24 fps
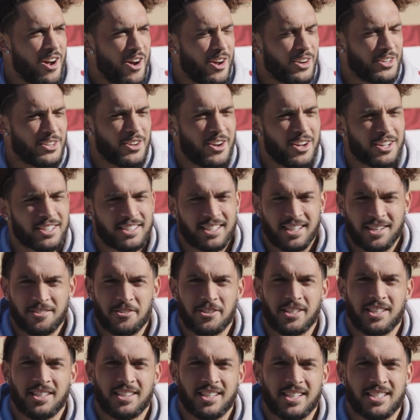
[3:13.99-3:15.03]
Our dog didn't
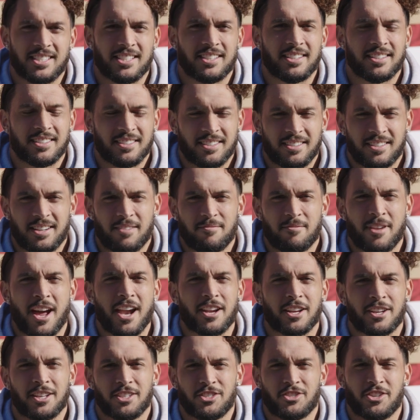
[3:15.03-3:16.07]
really listen.
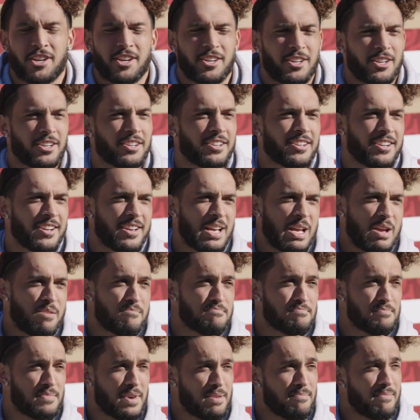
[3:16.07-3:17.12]
Not a good trainer.
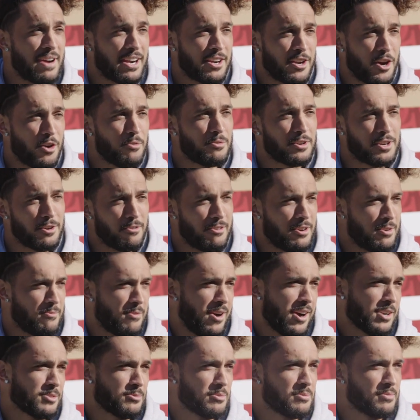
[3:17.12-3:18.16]
But my goat would go on
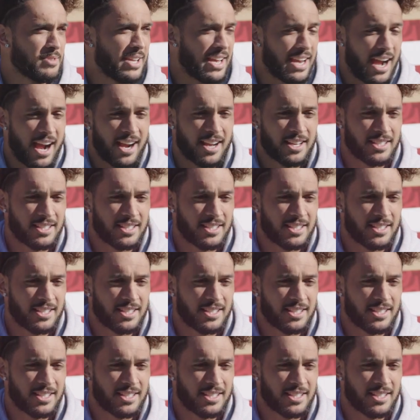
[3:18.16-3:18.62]
walks like I